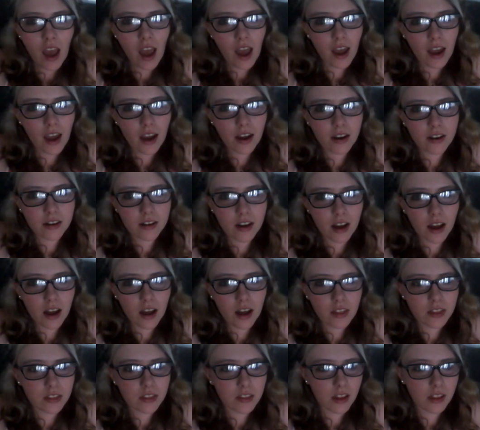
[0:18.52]
And
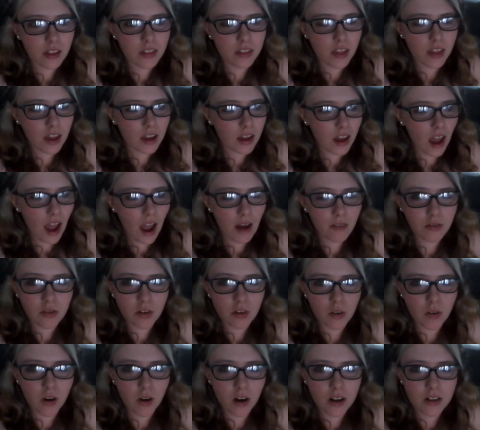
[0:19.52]
uh, I think
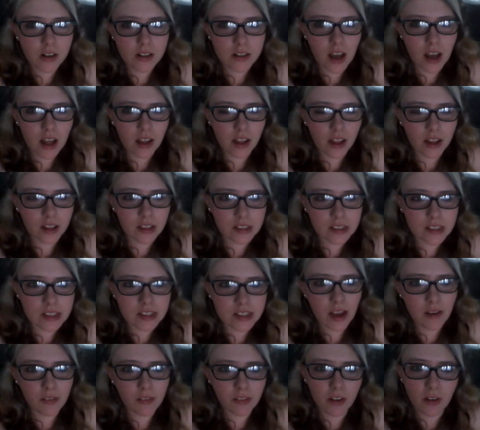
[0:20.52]
afterwards at like
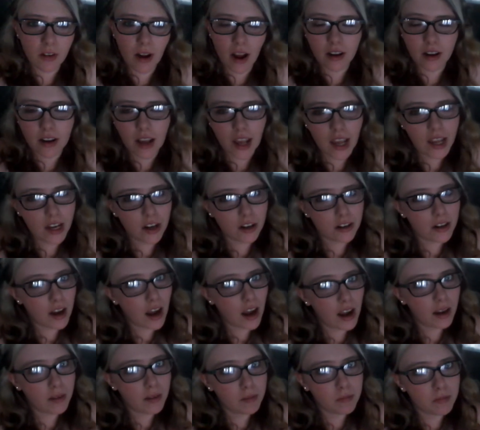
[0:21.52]
7, around 8 or
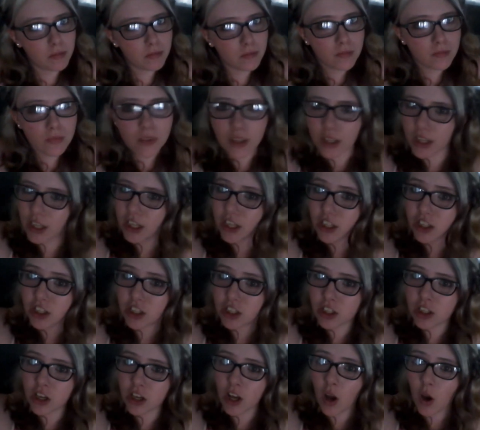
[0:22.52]

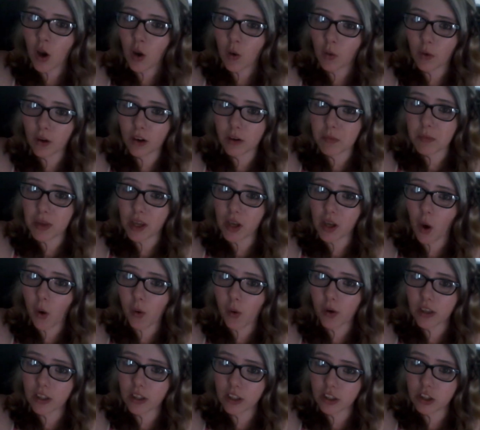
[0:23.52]
9-ish, we're going to be
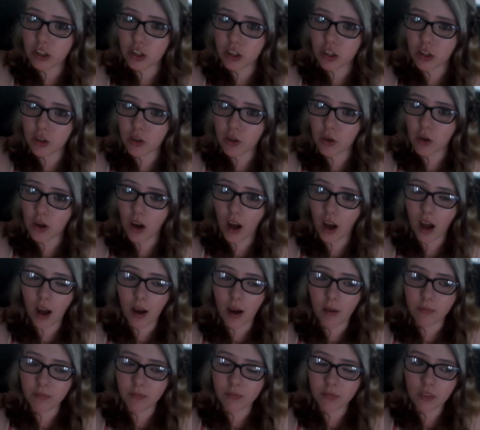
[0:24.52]
going to
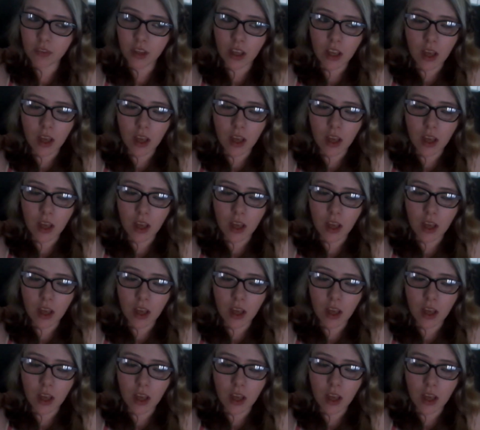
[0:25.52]
um,